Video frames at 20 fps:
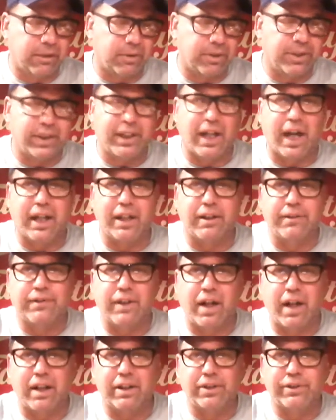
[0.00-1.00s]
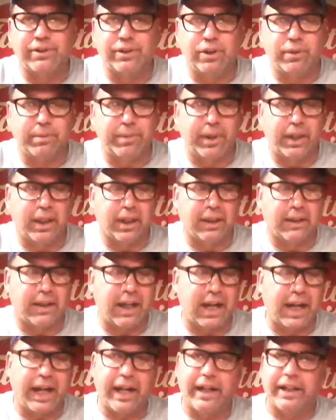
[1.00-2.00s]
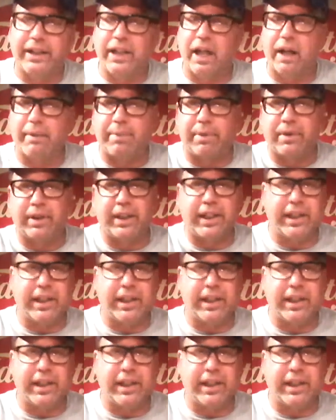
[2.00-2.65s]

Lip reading: with Not Your Father's root beer. I had a couple of